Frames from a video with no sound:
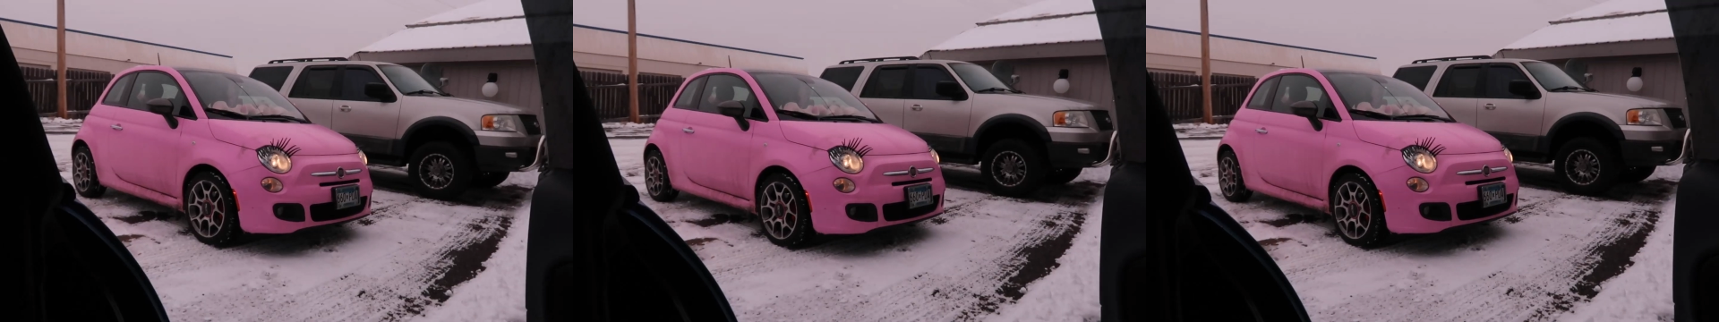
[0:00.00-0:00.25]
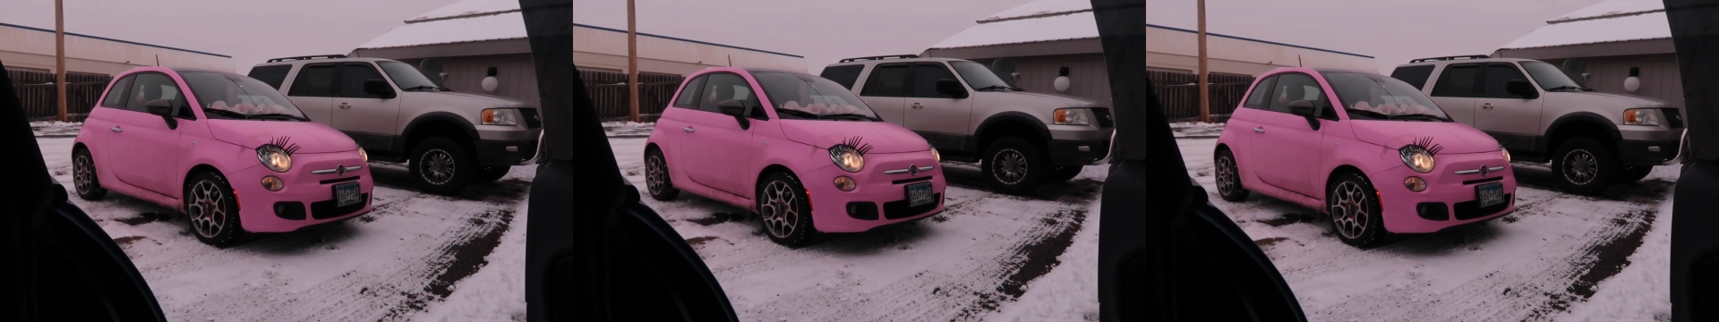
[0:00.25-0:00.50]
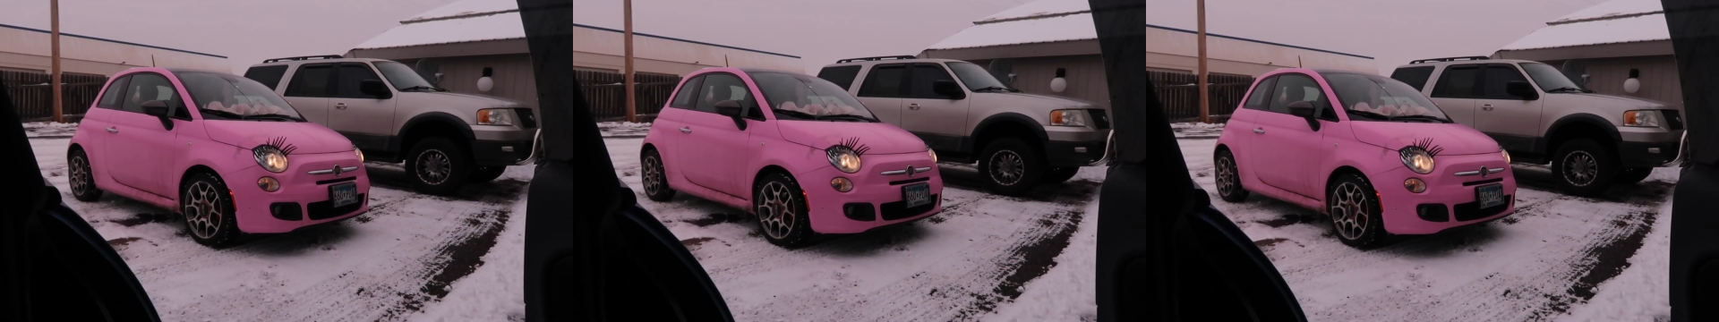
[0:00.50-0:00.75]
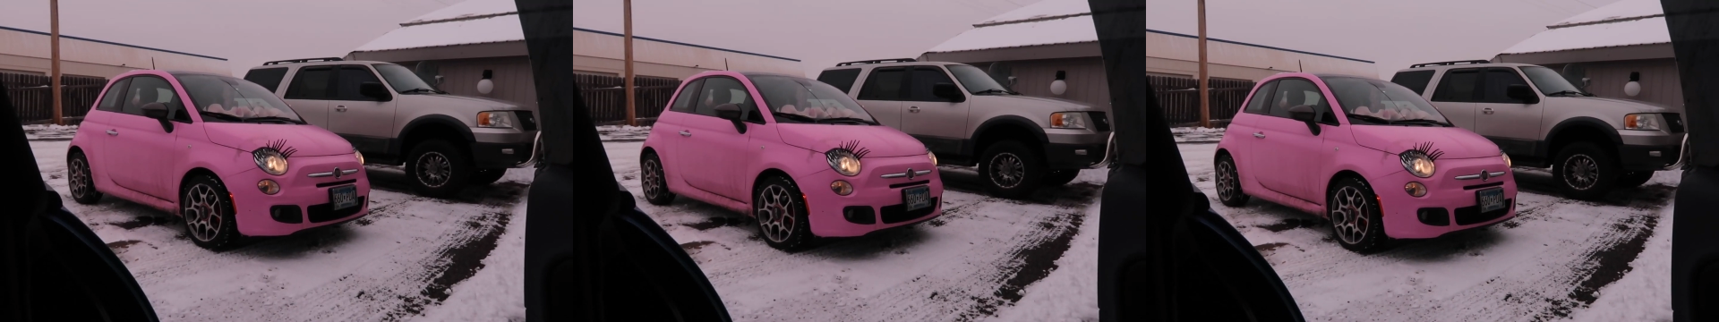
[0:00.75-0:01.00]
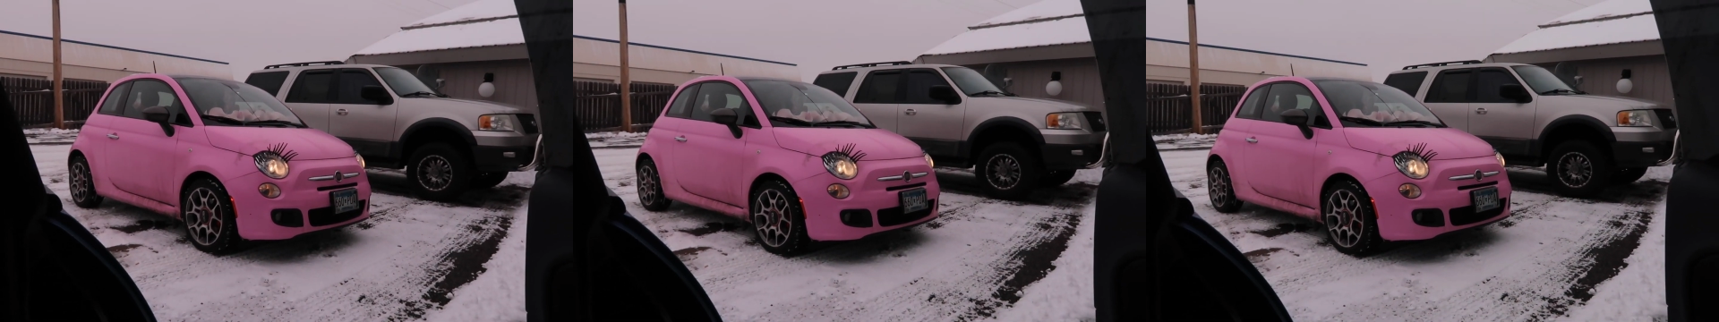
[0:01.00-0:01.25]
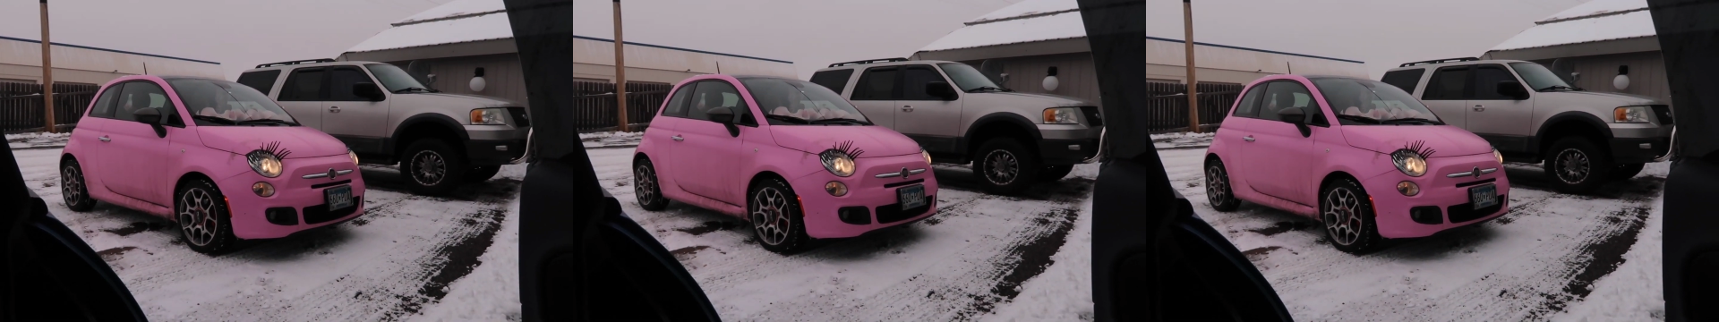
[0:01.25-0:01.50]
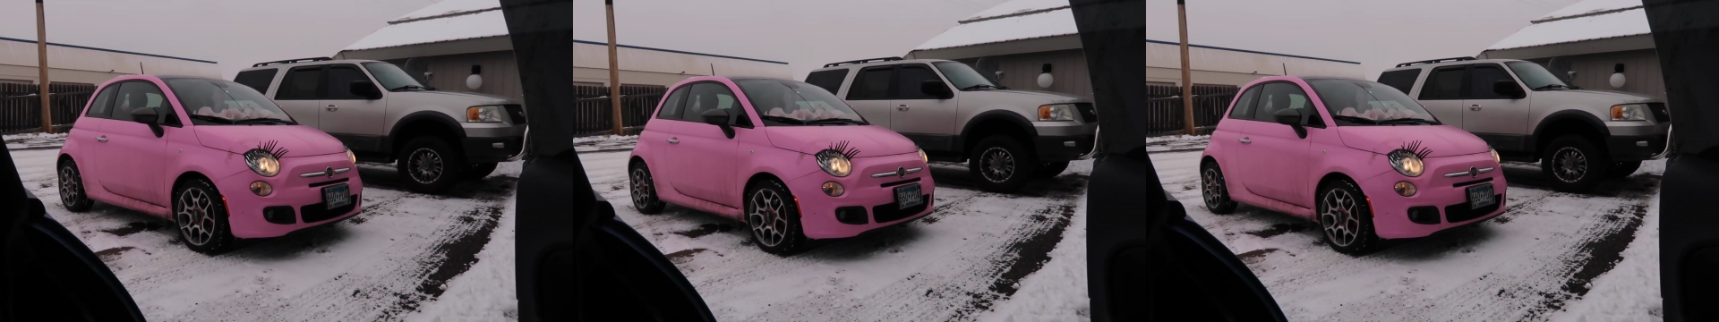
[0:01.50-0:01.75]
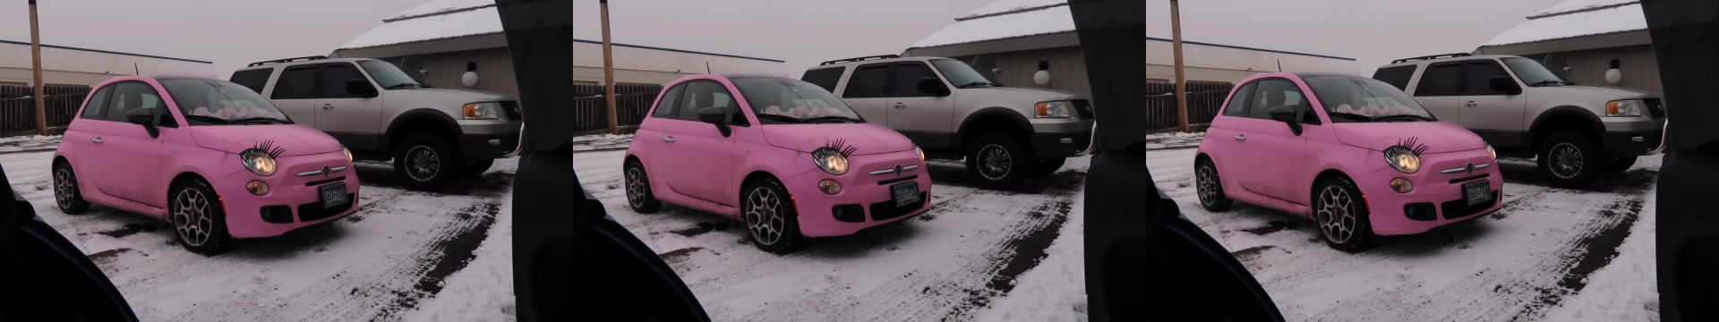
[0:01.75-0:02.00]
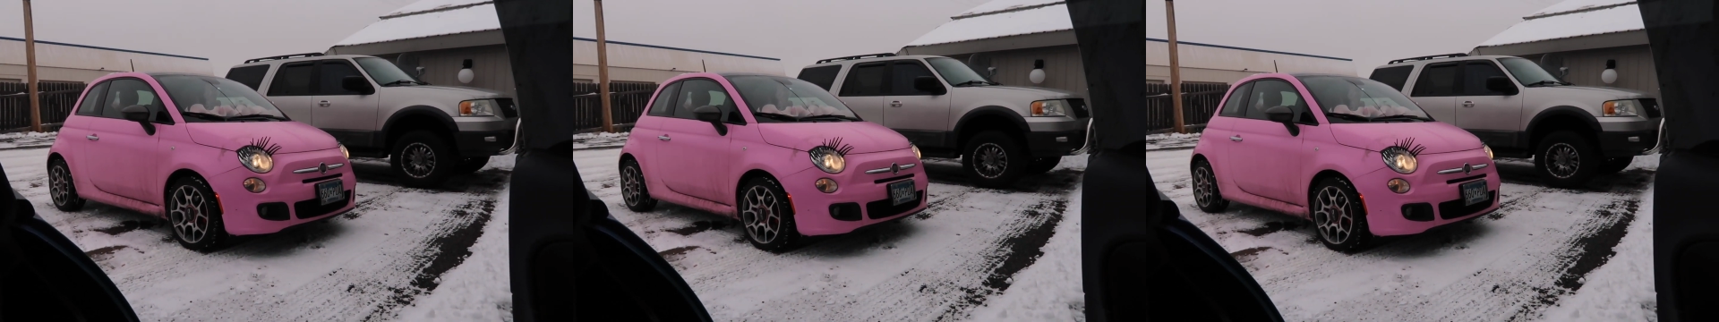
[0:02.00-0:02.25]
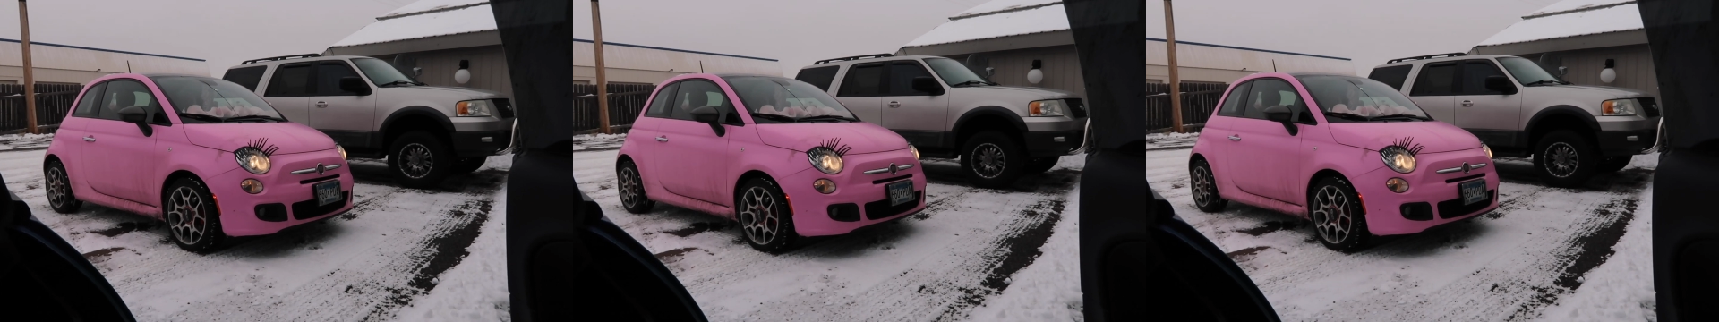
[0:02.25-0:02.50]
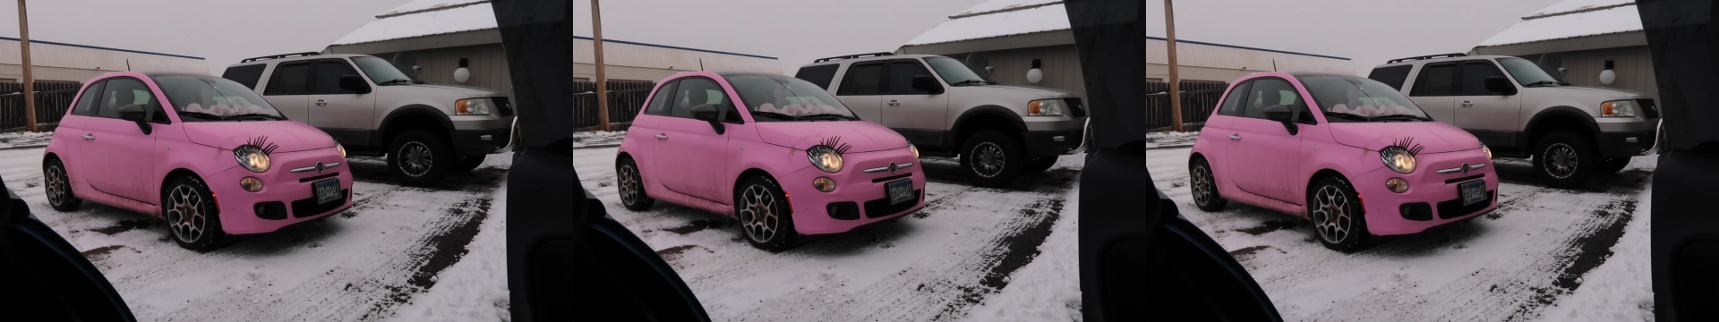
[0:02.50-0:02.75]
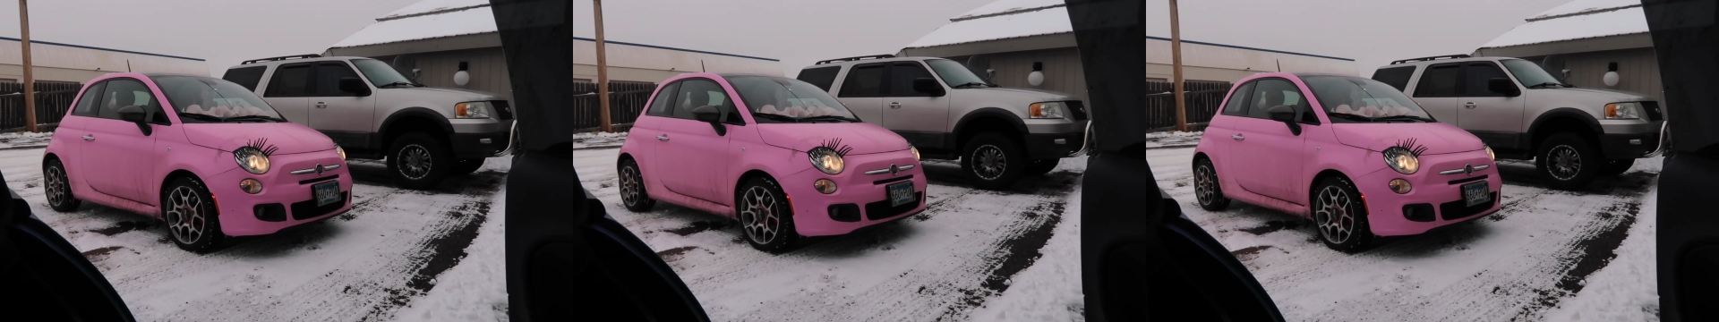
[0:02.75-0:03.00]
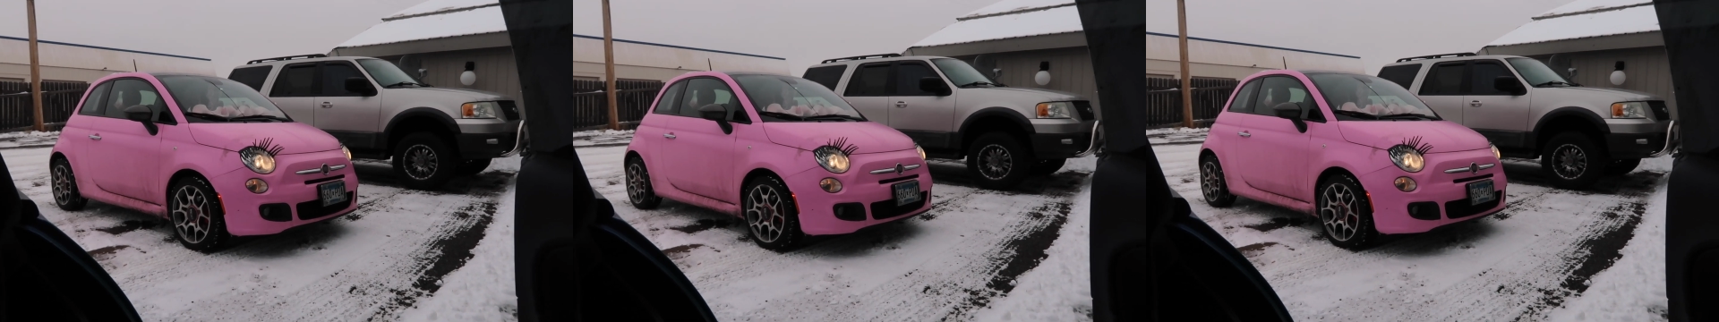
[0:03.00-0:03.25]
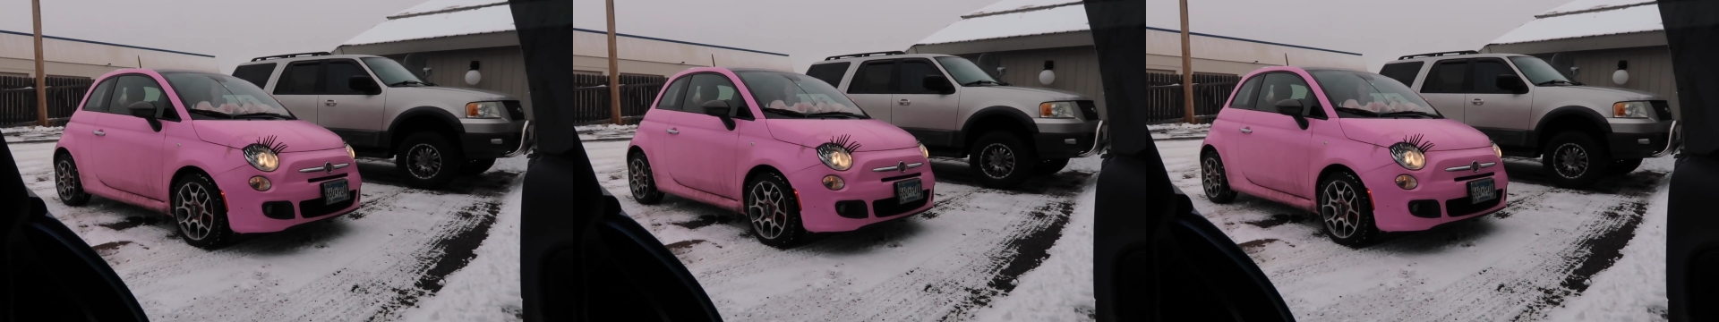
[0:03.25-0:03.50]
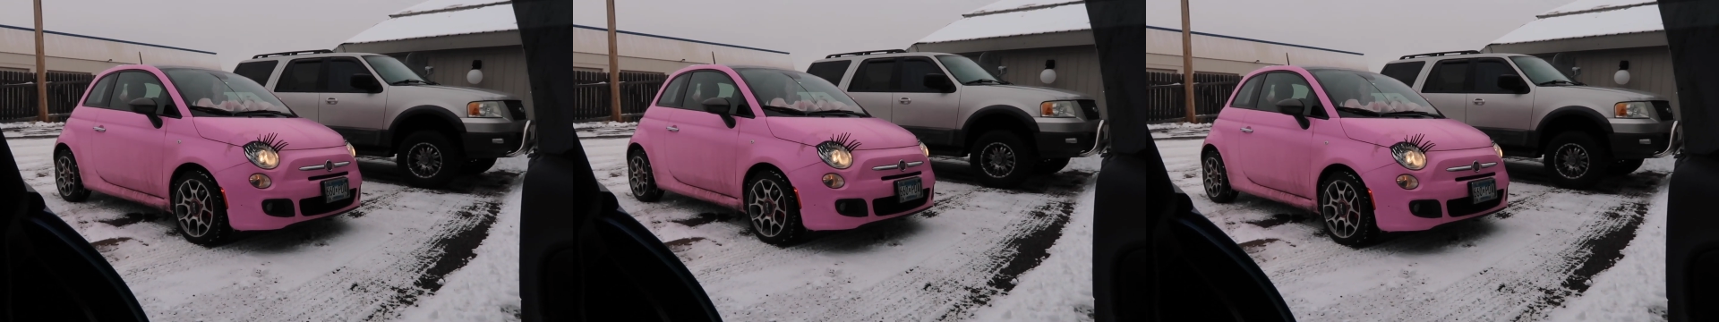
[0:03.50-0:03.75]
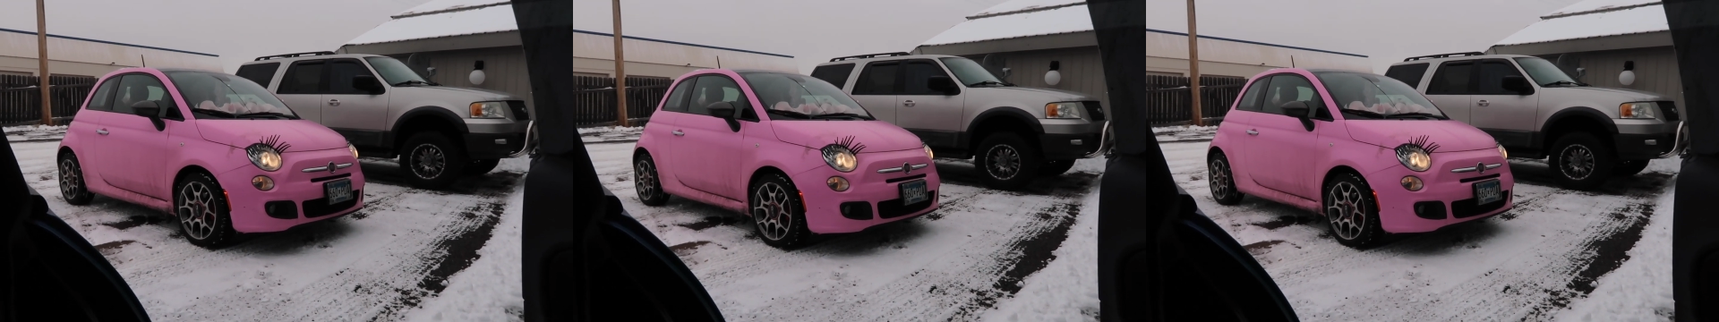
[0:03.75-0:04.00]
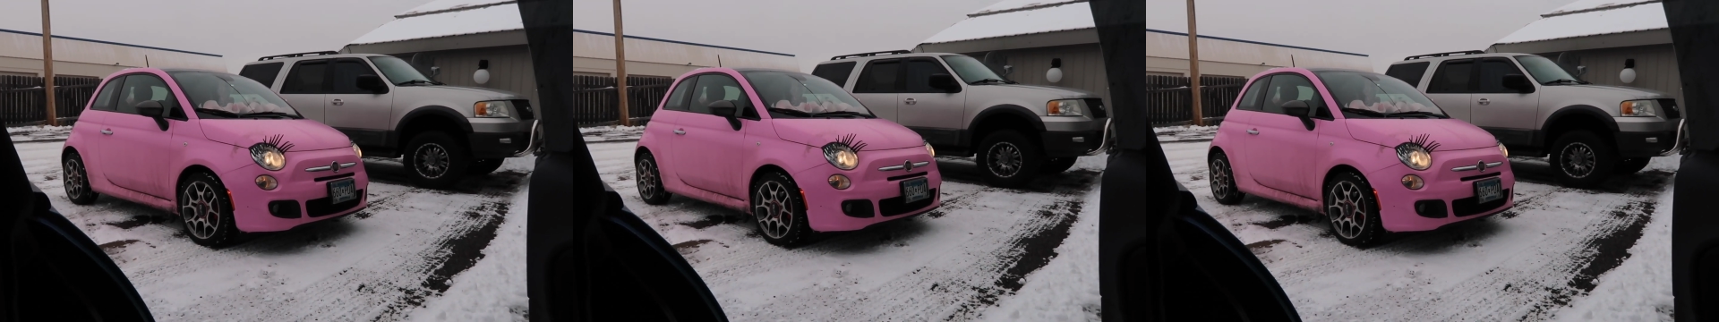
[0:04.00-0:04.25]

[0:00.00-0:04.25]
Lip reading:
(no speaker visible)